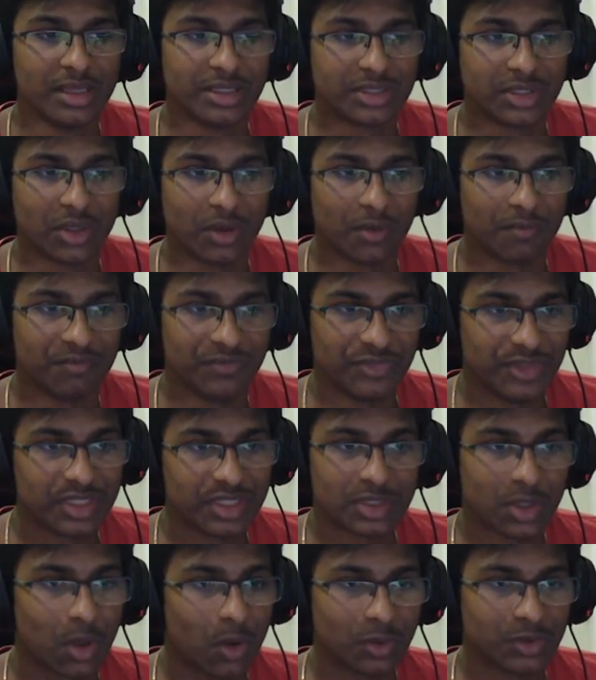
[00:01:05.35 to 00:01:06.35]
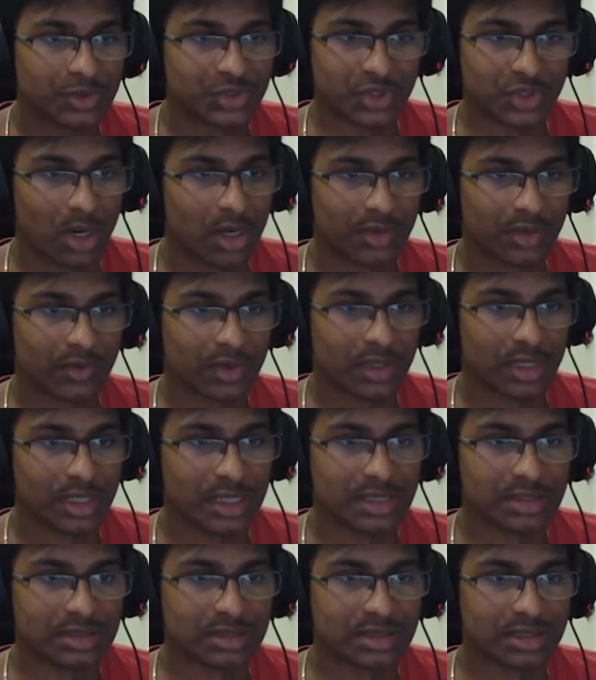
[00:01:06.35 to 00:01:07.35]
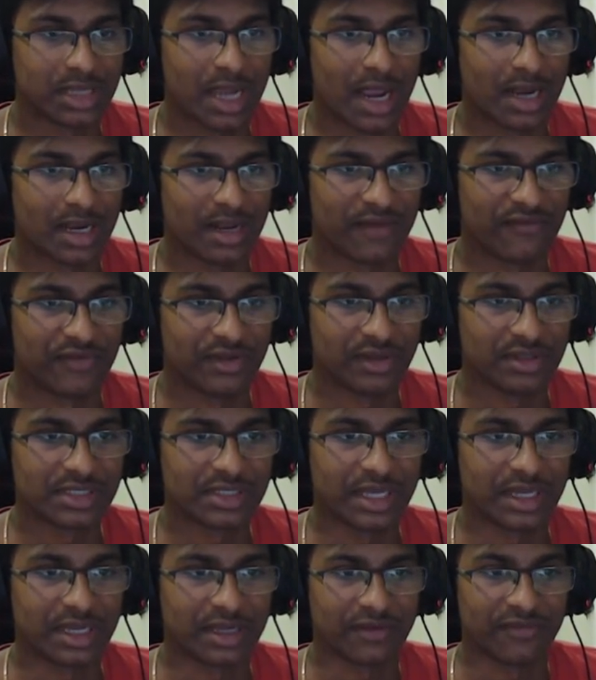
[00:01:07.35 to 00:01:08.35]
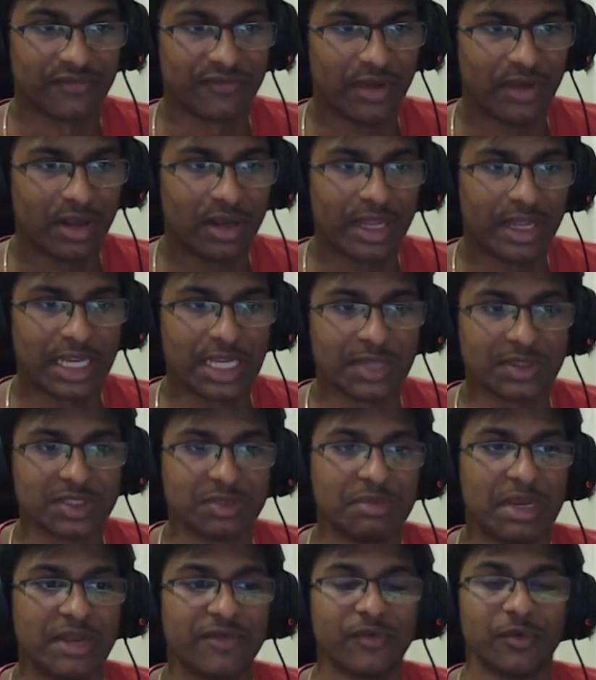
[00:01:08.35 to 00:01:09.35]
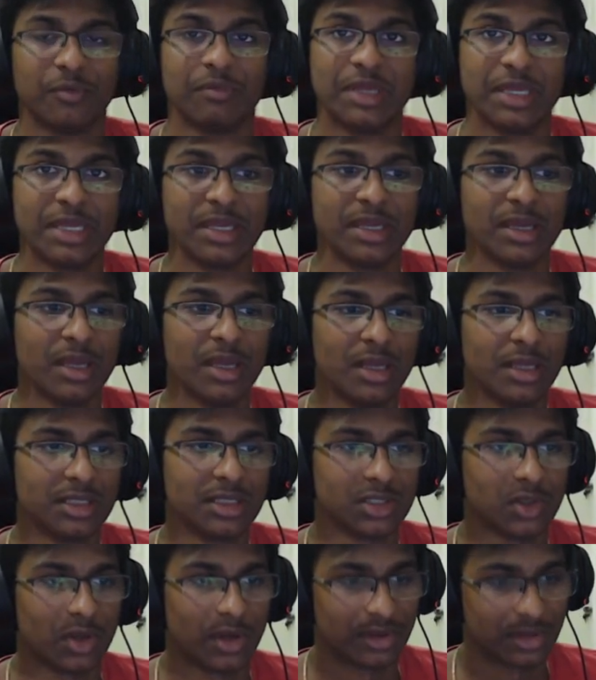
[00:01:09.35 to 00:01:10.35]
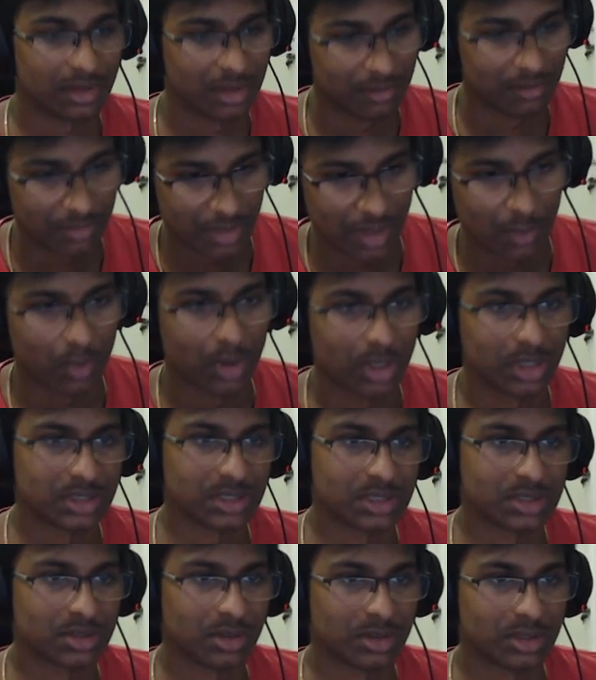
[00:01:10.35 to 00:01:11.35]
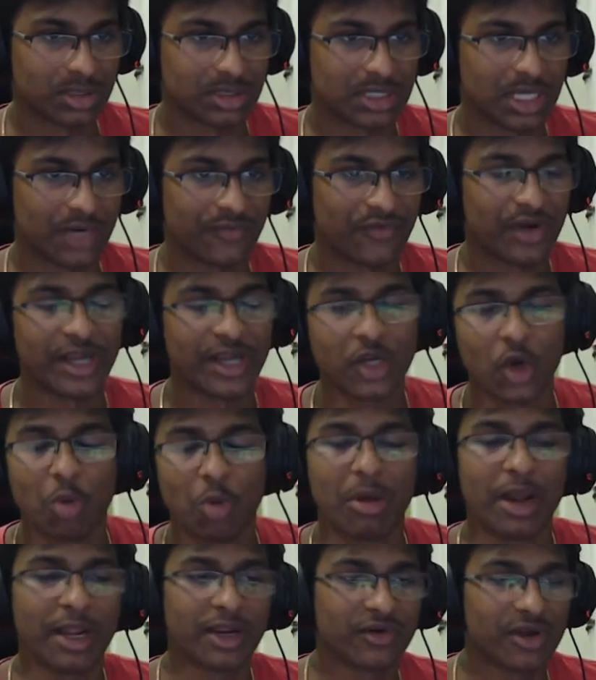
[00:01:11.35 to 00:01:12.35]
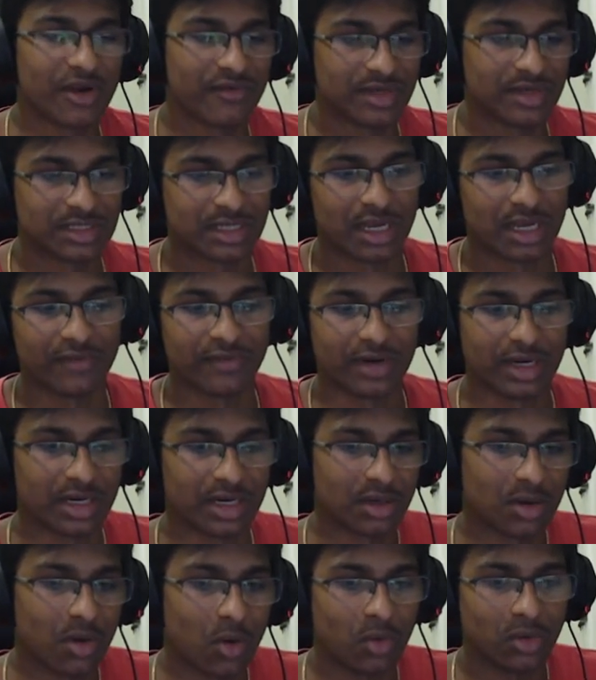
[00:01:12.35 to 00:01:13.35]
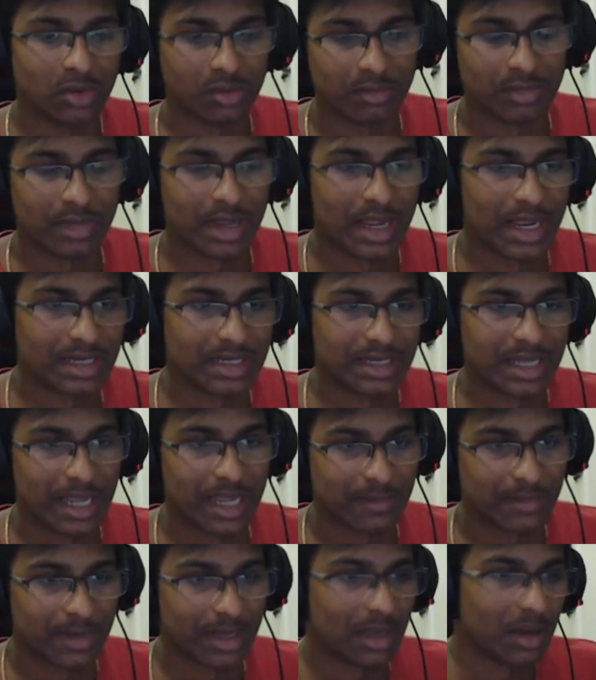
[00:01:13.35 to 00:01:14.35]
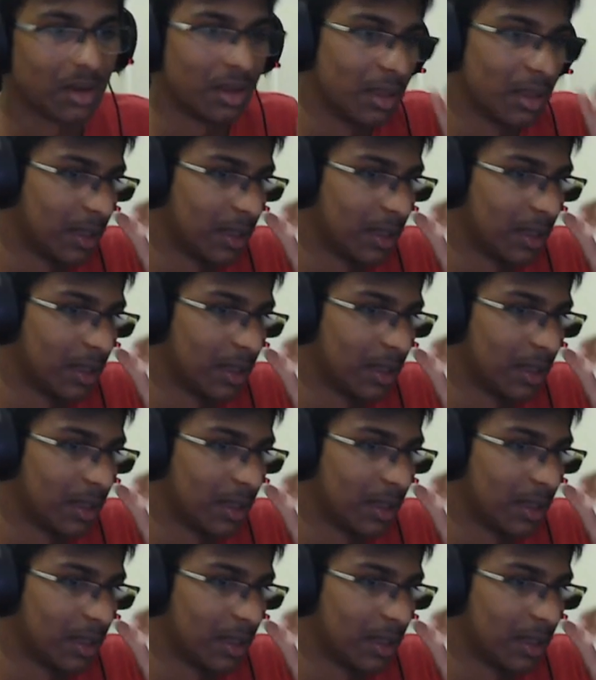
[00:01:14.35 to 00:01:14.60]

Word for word: So this whole genre is kind of it feels like felt like it's made for me. So I I wanted to start this off. I know Minecraft is kind of like an old man game now.